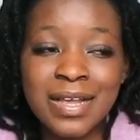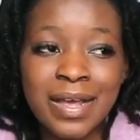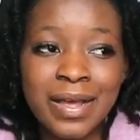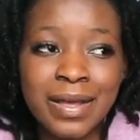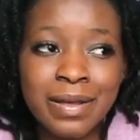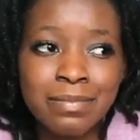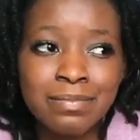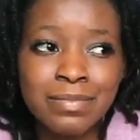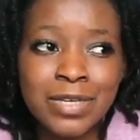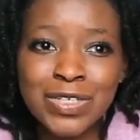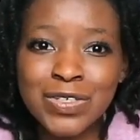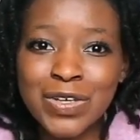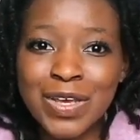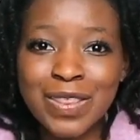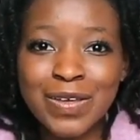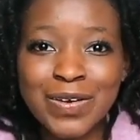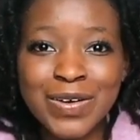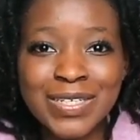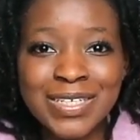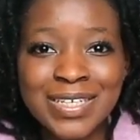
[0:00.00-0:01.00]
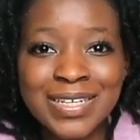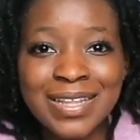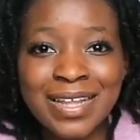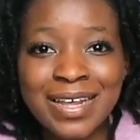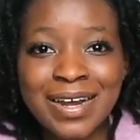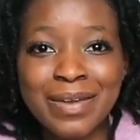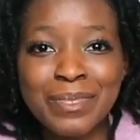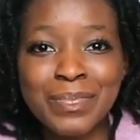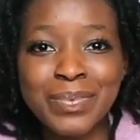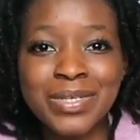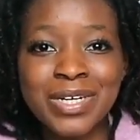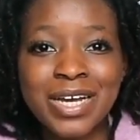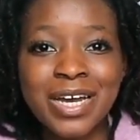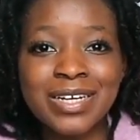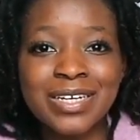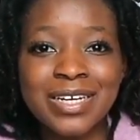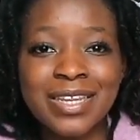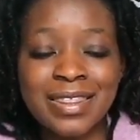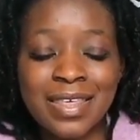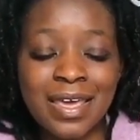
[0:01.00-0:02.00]
enjoy the content that I put
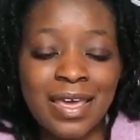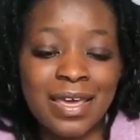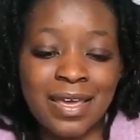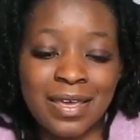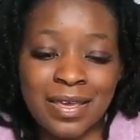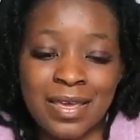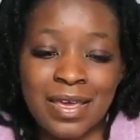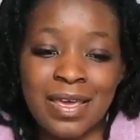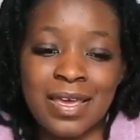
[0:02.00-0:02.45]
out there.